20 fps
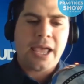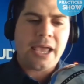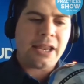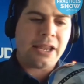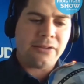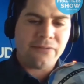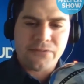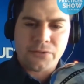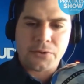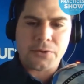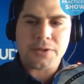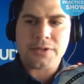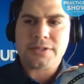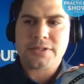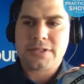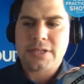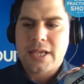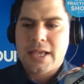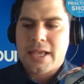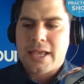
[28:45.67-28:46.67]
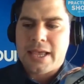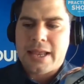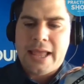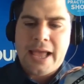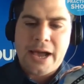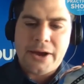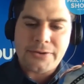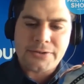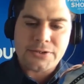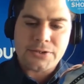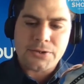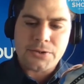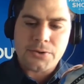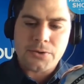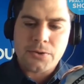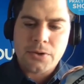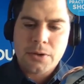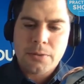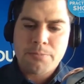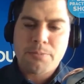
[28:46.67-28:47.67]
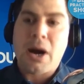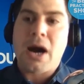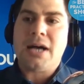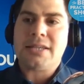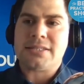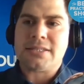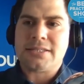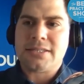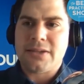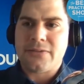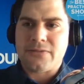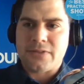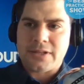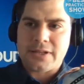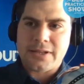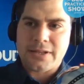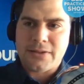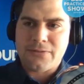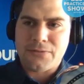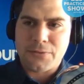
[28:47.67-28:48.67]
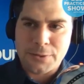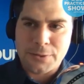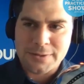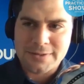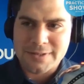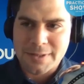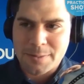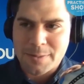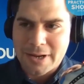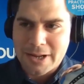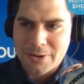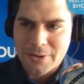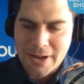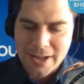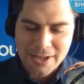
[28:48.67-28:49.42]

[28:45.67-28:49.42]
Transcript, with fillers: and influence and how to positively influence somebody.